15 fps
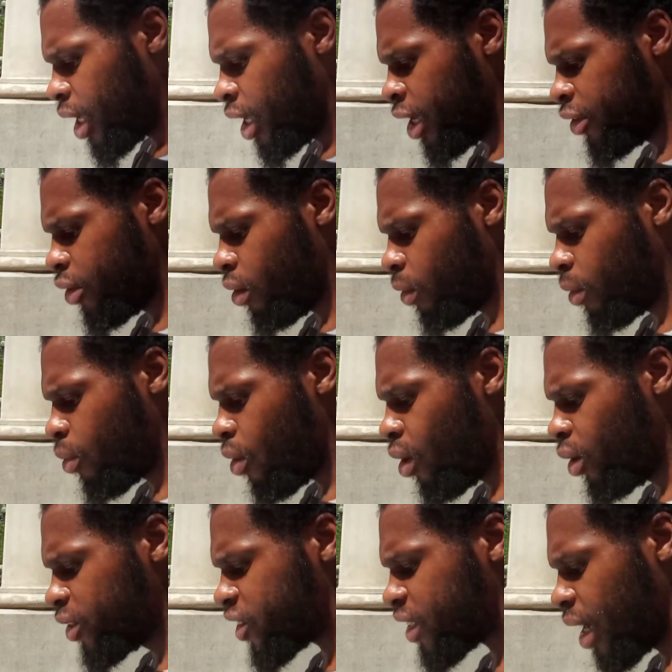and your
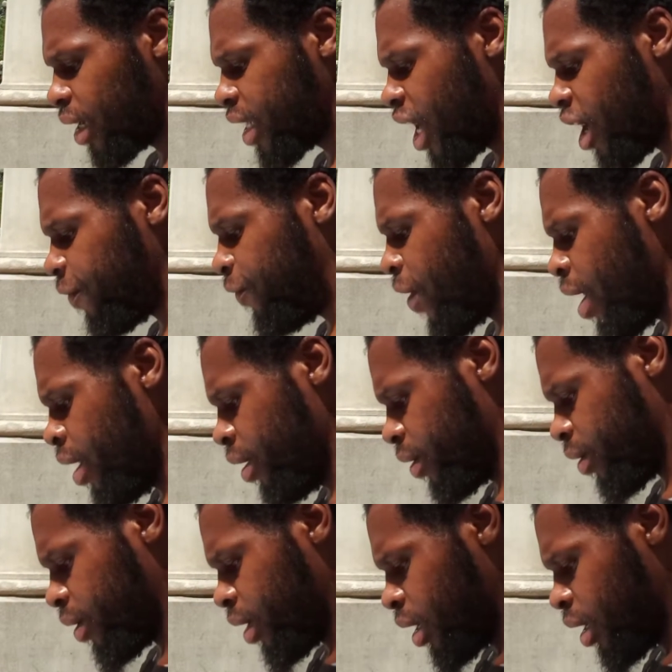reward shall not fail.